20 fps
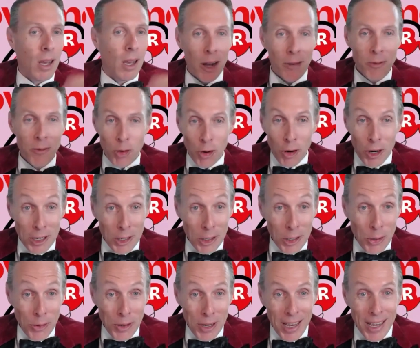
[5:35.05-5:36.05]
I've tried to
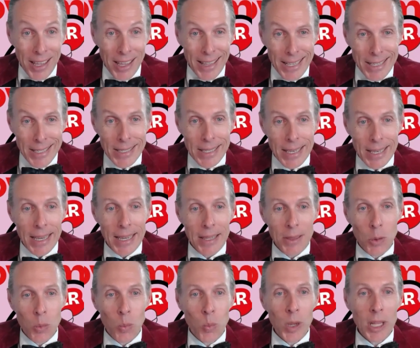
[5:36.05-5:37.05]
create, let's
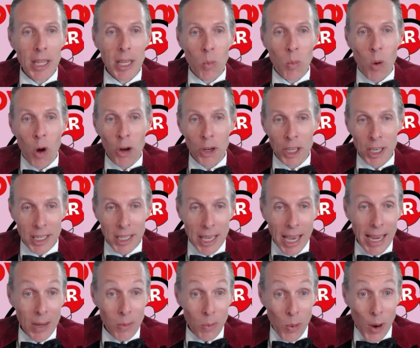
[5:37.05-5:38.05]
say, the Willy Wonka
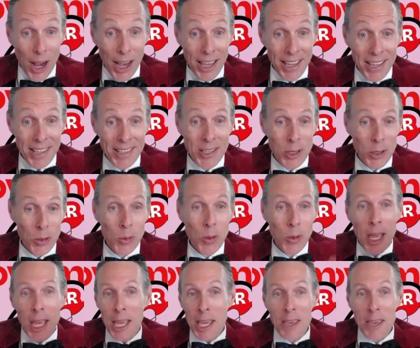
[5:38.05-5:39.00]
gateway to